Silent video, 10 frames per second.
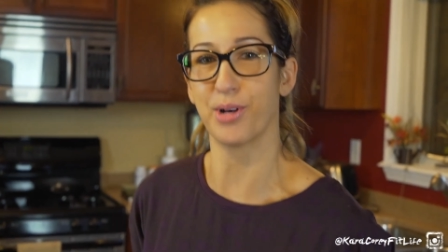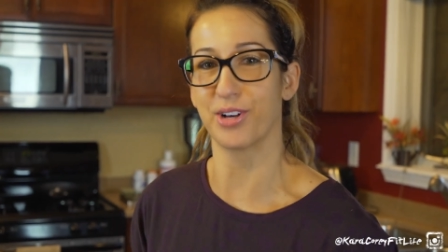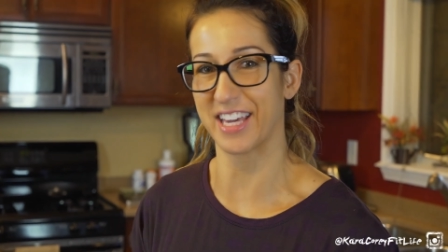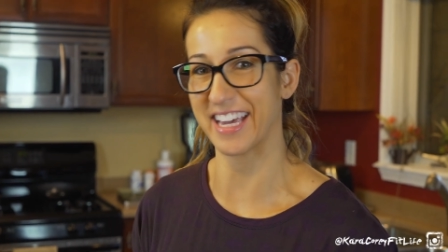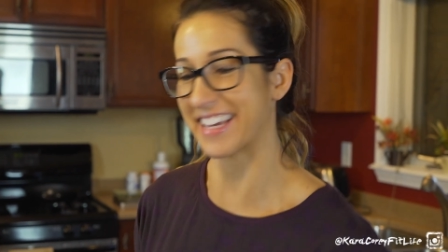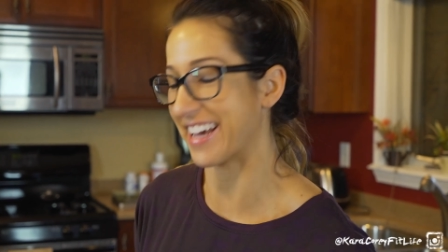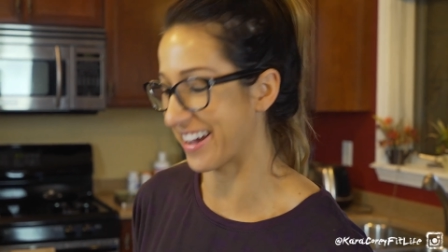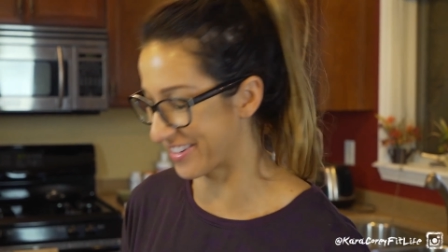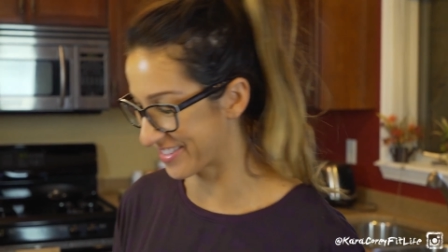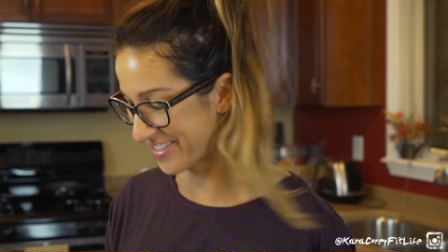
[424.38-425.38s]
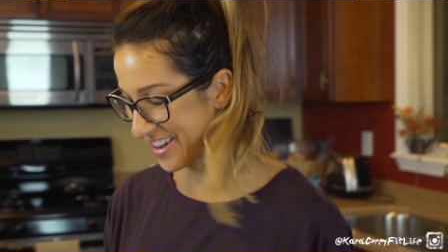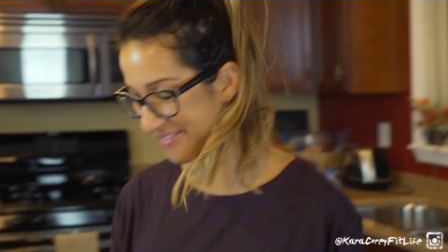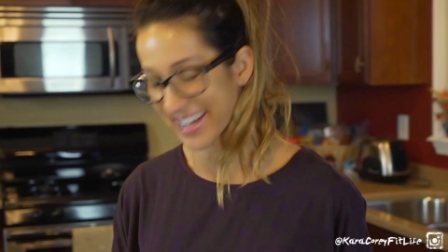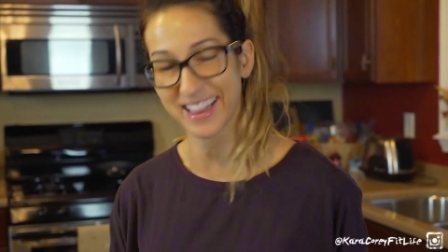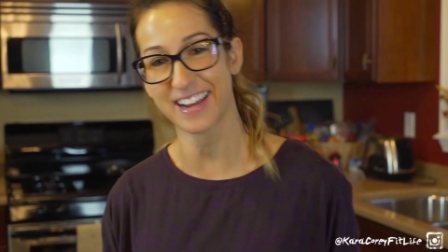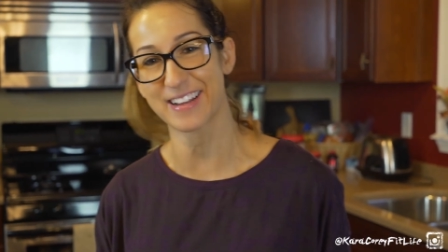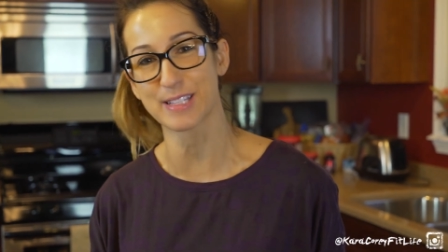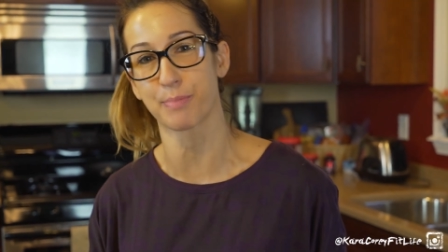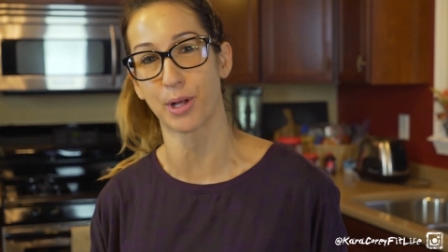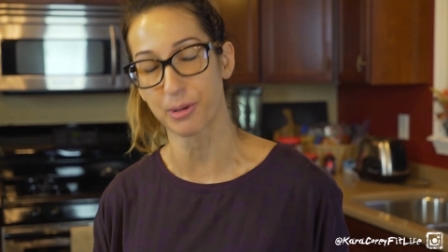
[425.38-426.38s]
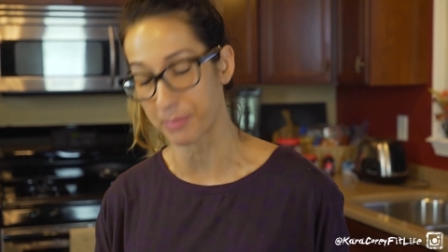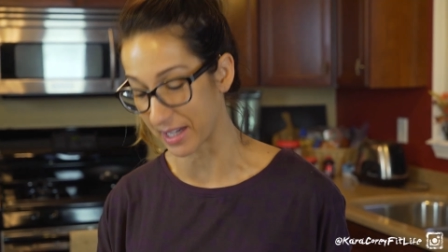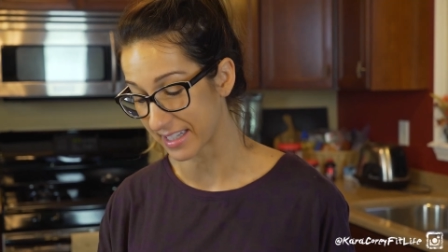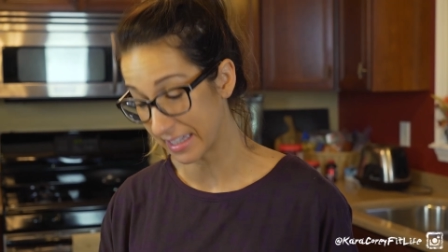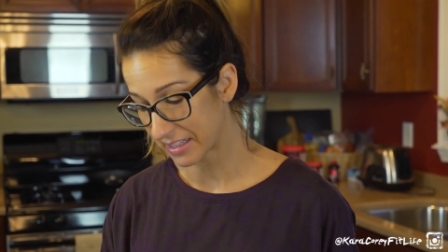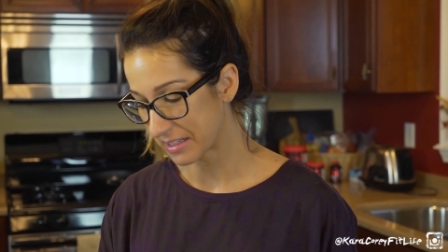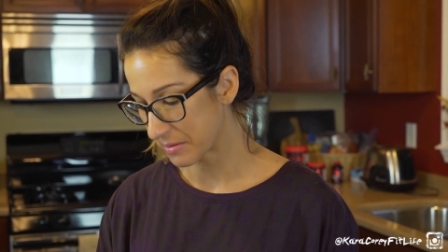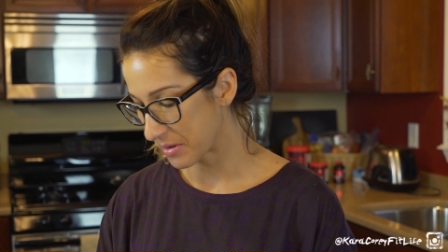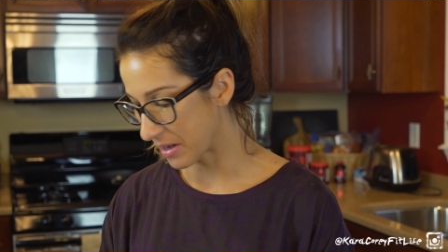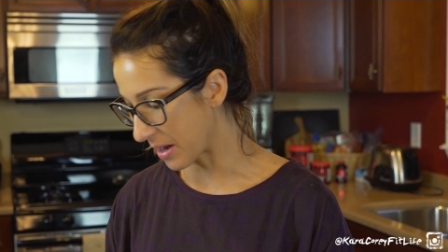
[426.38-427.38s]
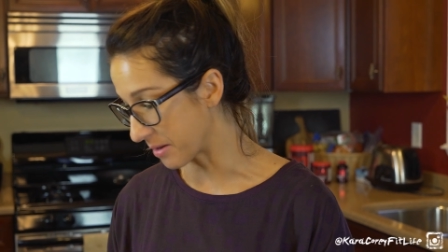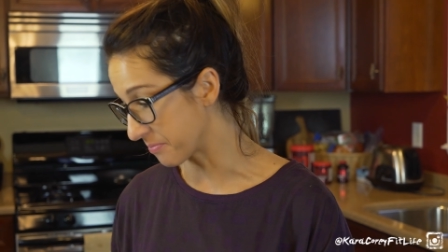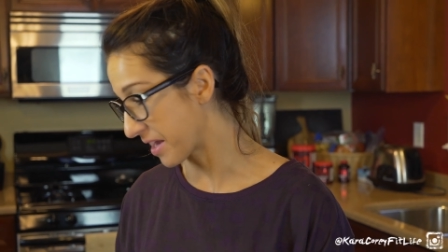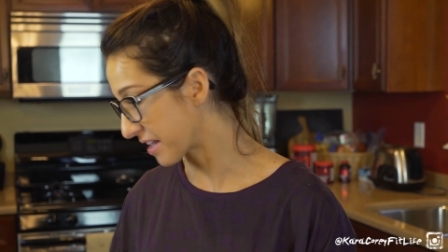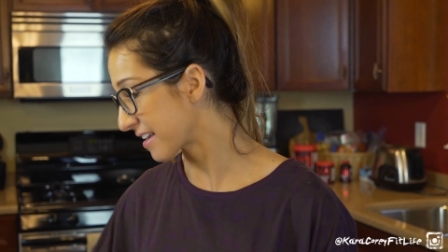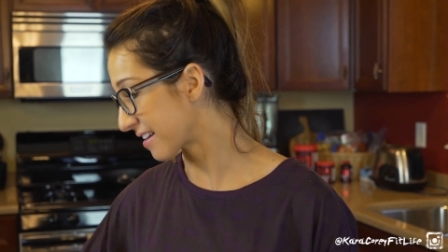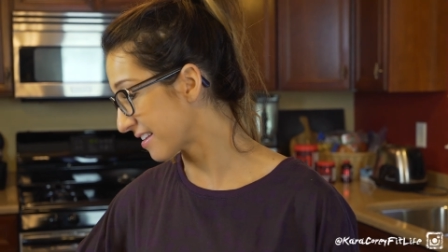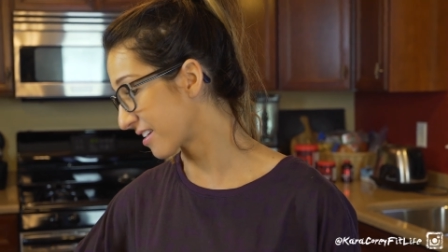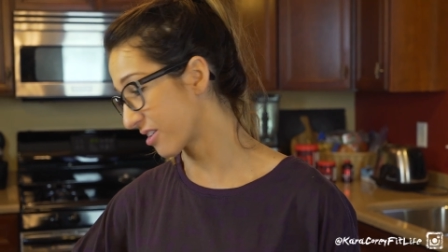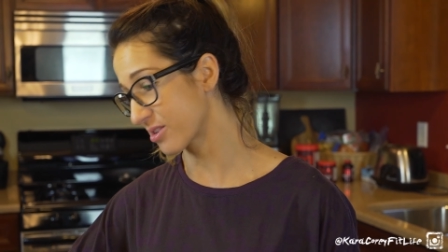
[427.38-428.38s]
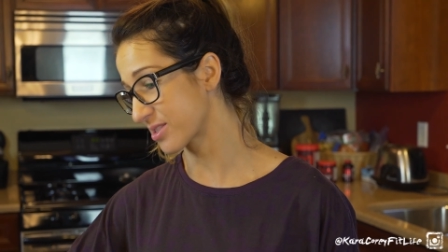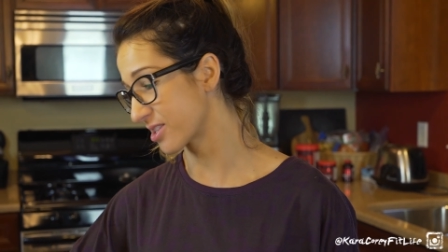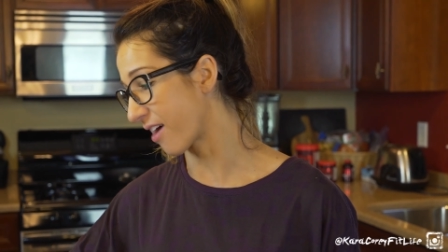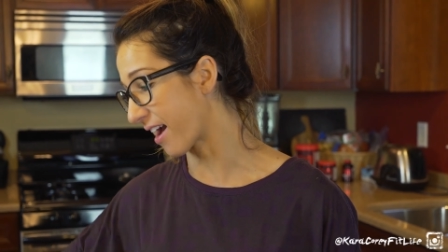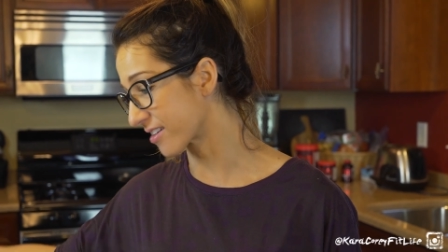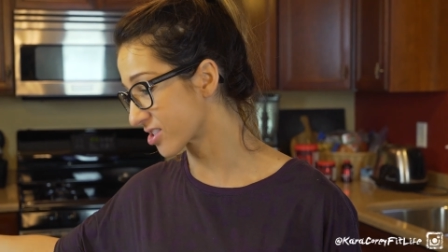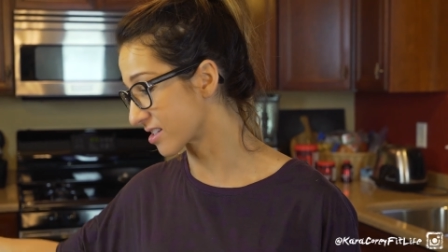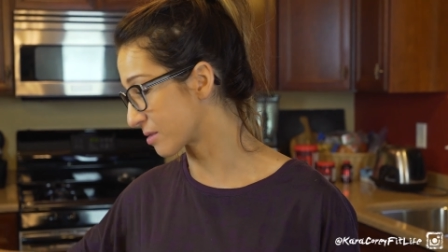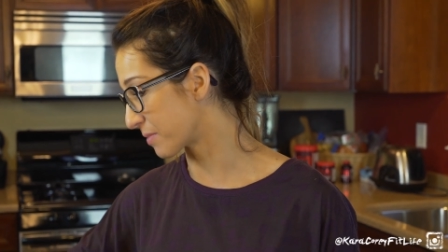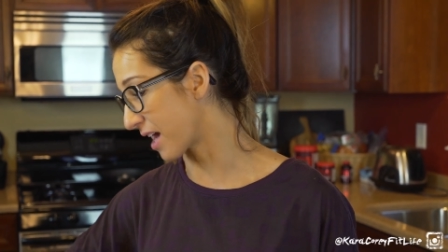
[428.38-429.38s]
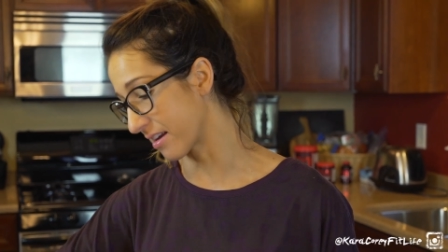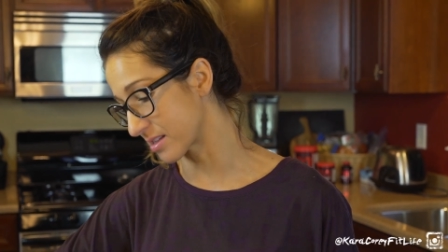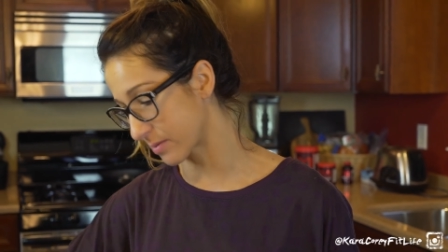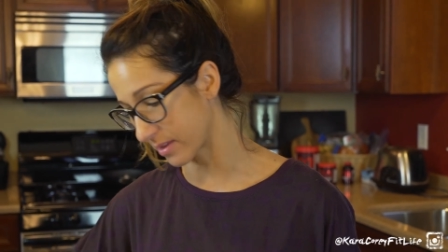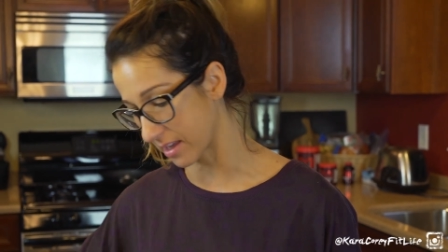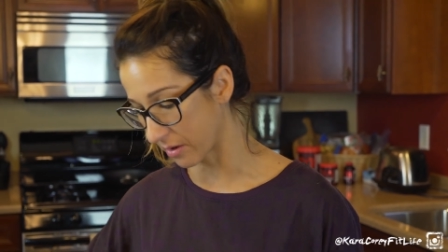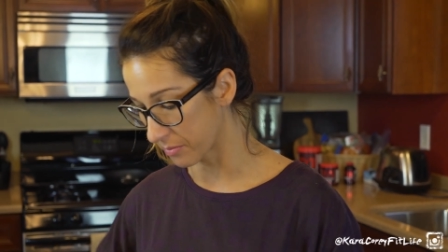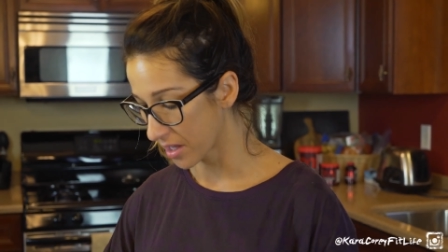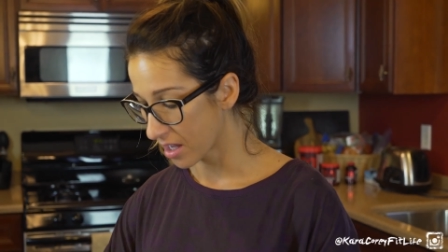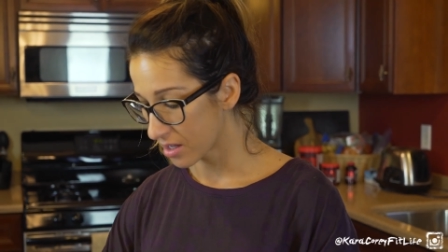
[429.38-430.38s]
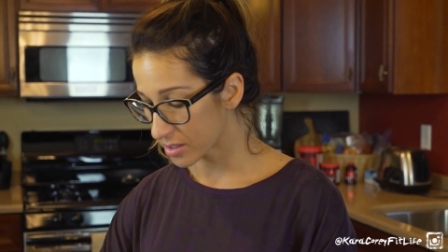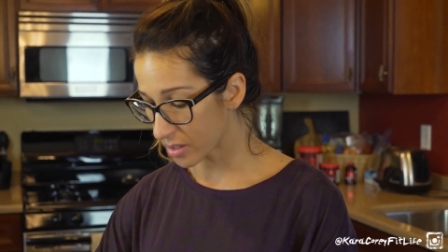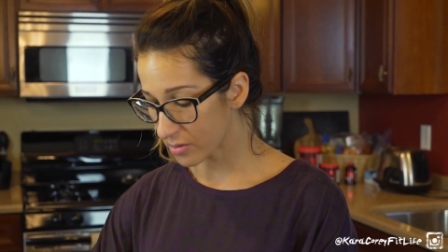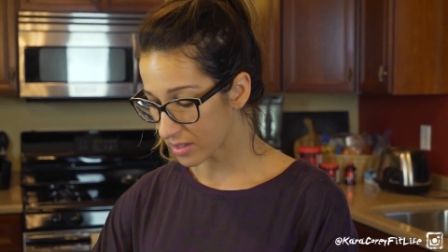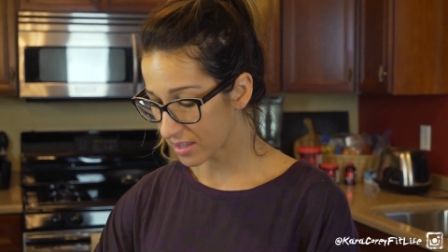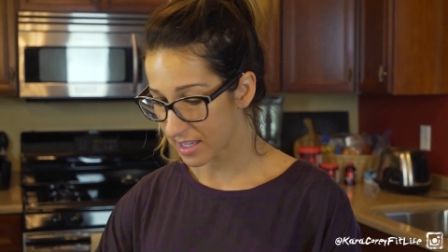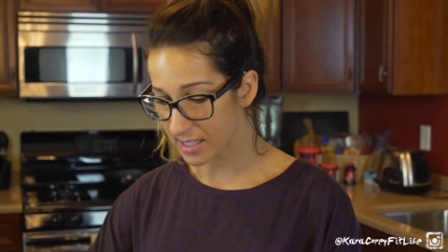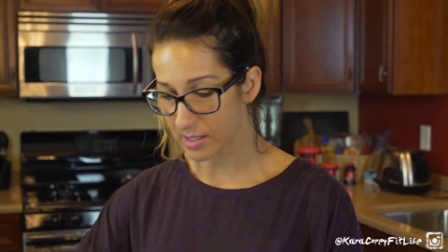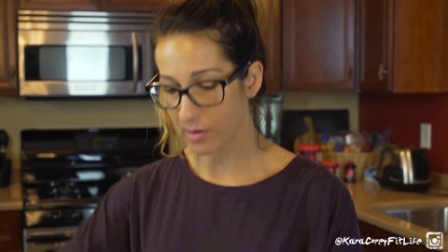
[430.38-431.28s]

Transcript: bulking. I don't know how many ladies bulk, but um, I think a lot of girls do actually, to be honest with you. So these